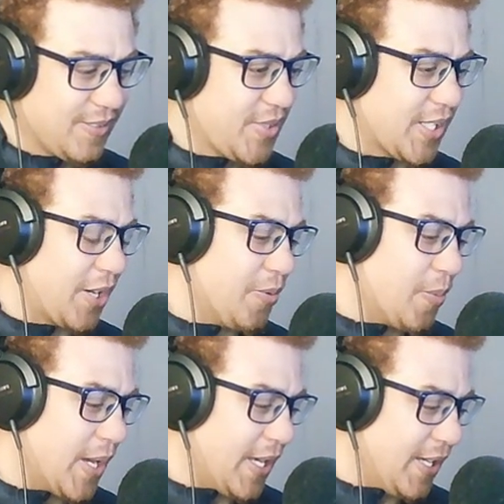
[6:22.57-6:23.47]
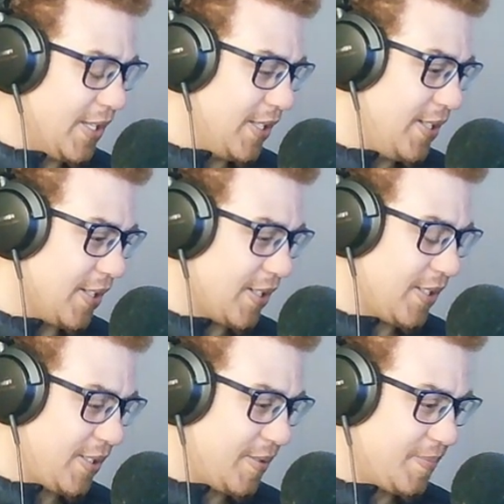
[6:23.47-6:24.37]
It's like a weird
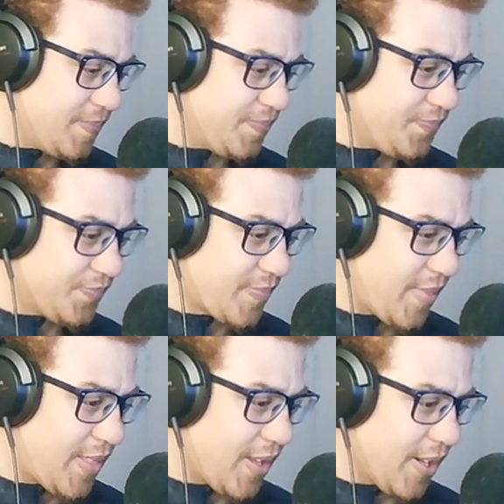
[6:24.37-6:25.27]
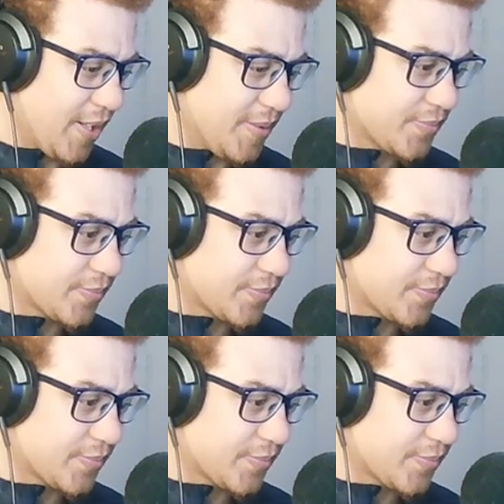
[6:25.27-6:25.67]
thing.